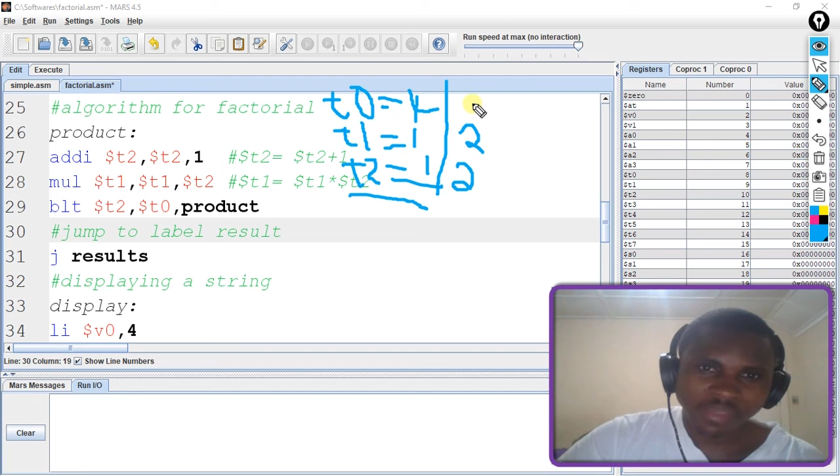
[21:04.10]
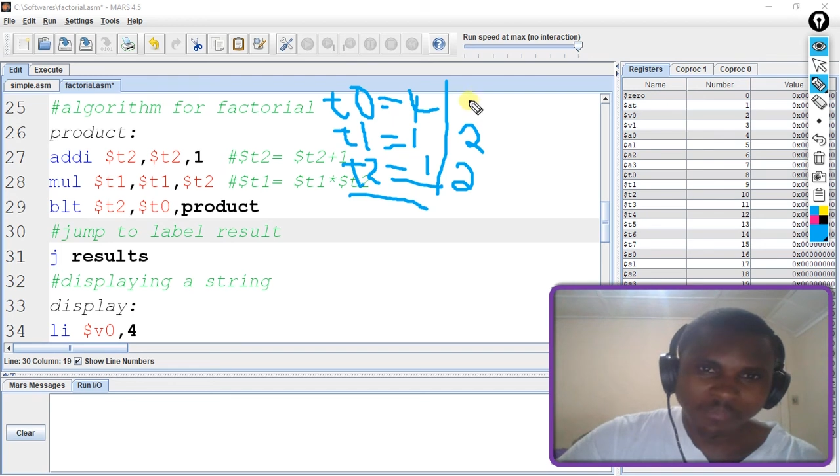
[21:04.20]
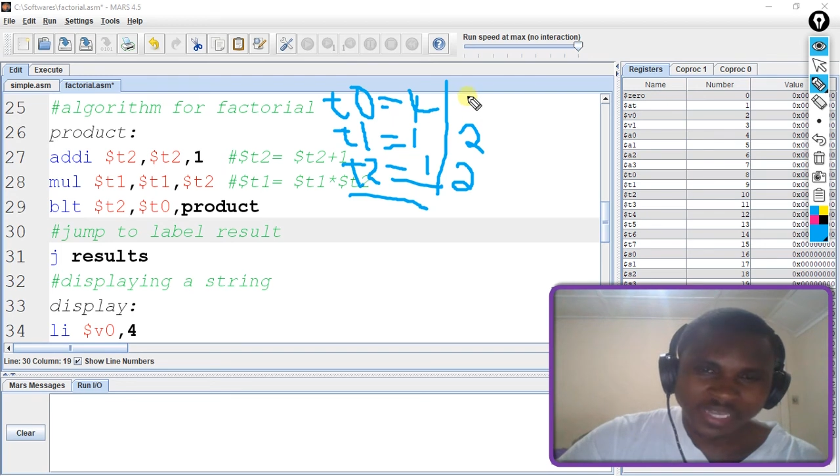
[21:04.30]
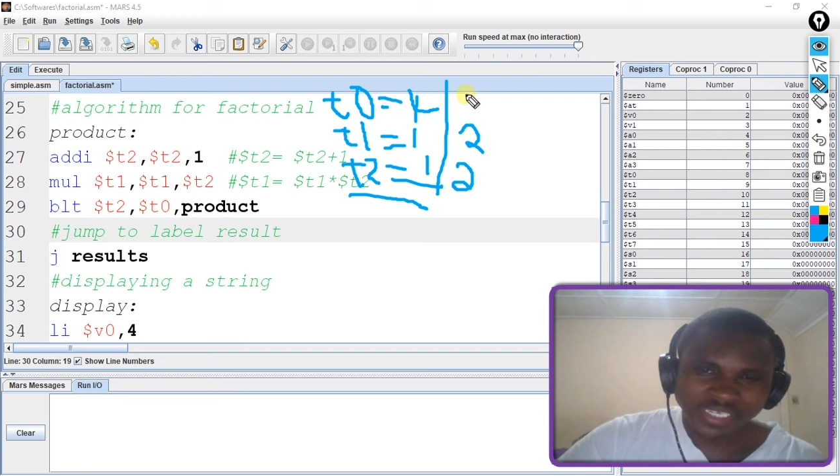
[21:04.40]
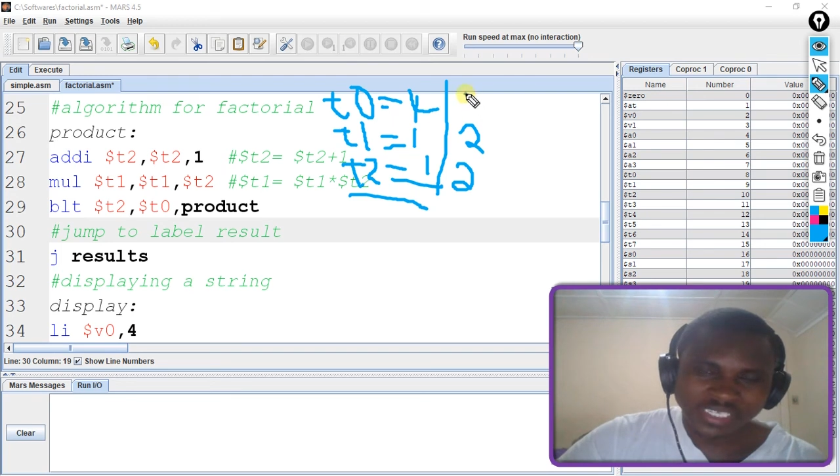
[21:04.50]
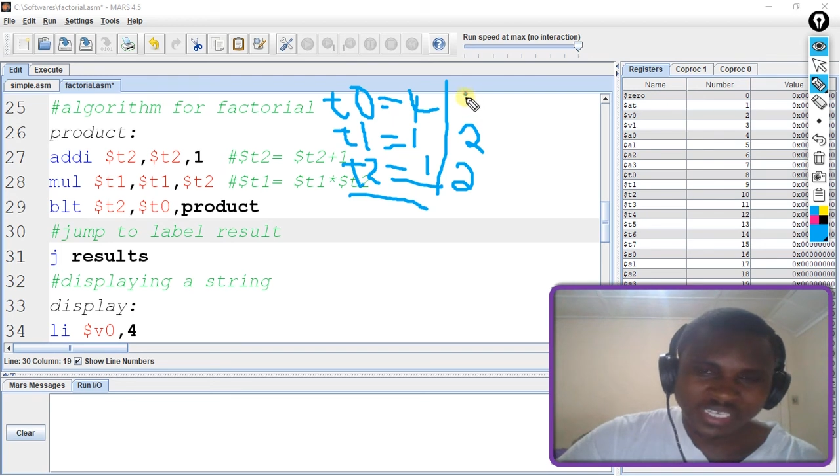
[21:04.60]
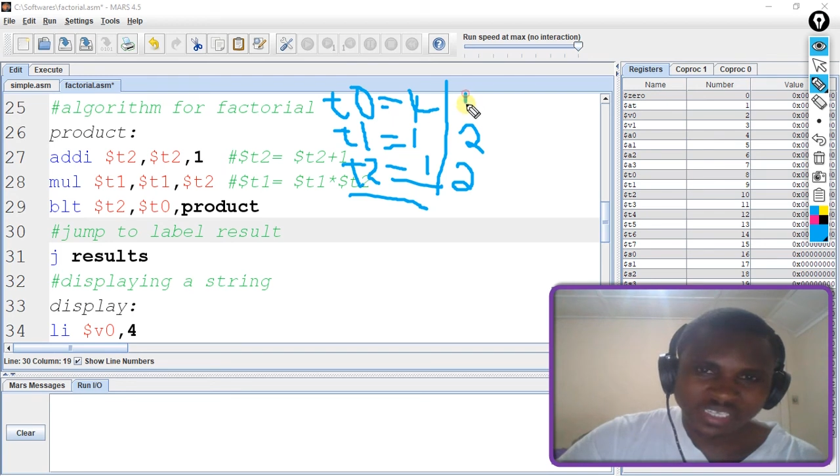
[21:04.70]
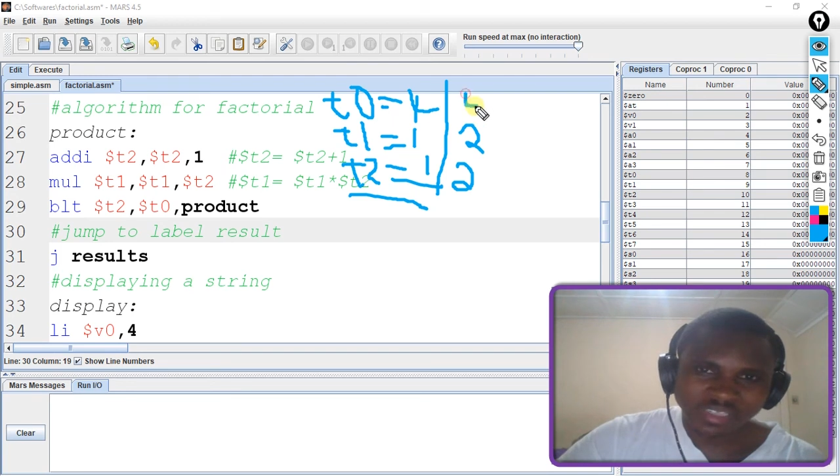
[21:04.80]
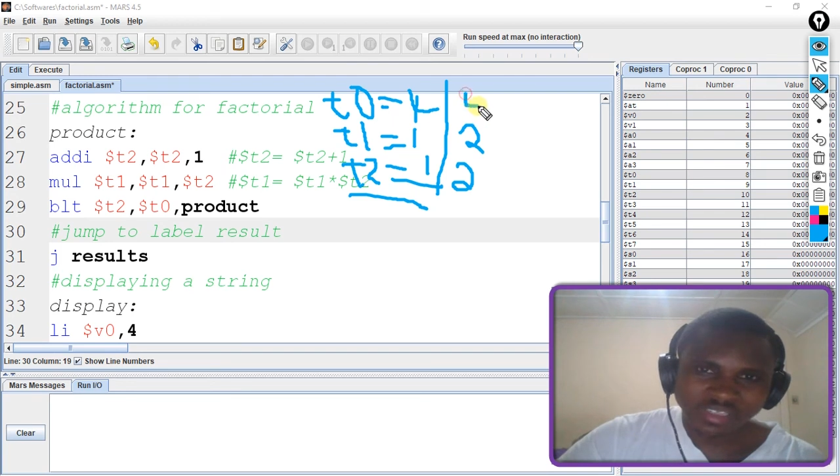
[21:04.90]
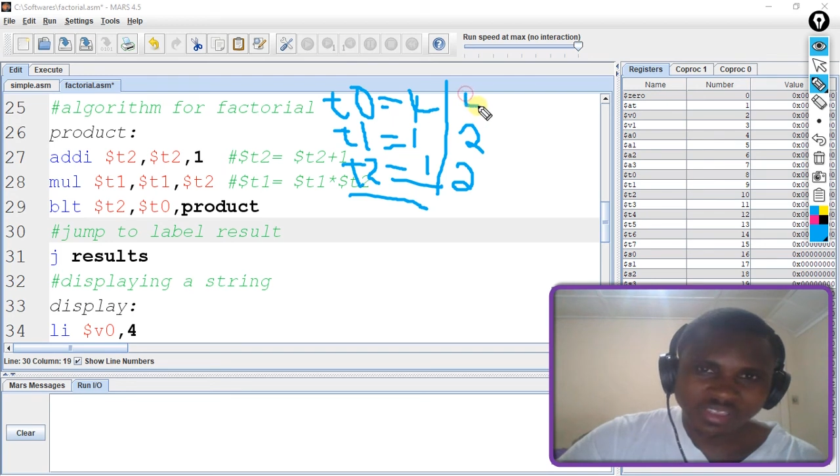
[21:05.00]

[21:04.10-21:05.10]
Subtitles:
but here